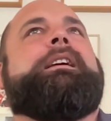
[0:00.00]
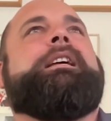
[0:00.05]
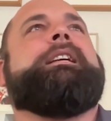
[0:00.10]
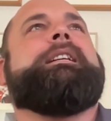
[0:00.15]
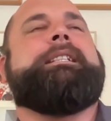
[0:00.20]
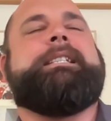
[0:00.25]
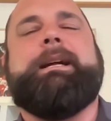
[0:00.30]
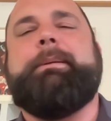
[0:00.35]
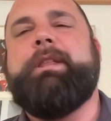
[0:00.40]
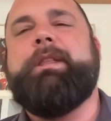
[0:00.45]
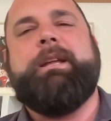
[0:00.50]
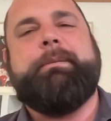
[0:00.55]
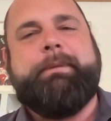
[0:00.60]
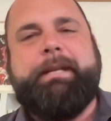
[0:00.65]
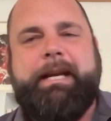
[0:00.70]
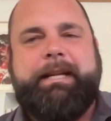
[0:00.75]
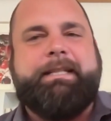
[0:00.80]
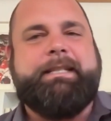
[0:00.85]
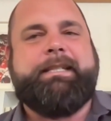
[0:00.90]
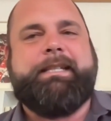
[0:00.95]
Some of them
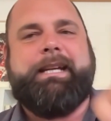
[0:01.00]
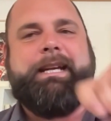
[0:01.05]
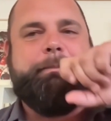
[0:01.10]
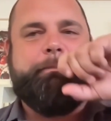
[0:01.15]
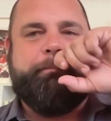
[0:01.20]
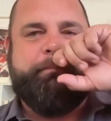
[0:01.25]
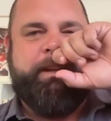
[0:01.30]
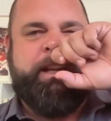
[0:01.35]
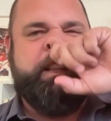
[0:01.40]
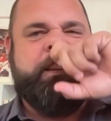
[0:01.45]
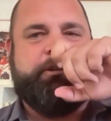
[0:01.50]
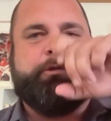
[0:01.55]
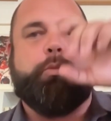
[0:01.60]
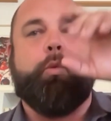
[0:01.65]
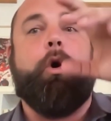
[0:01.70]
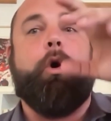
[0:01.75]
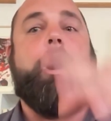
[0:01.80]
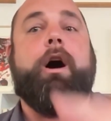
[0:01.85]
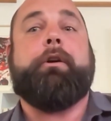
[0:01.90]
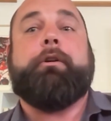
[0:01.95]
get steep, and there's
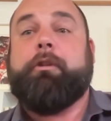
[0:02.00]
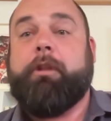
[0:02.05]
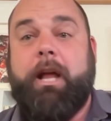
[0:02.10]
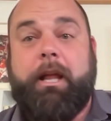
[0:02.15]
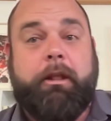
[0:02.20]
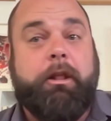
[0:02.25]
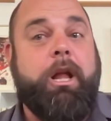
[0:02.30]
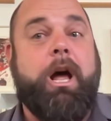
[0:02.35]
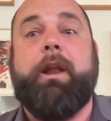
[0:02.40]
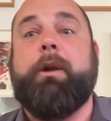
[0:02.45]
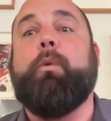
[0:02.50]
water, a lot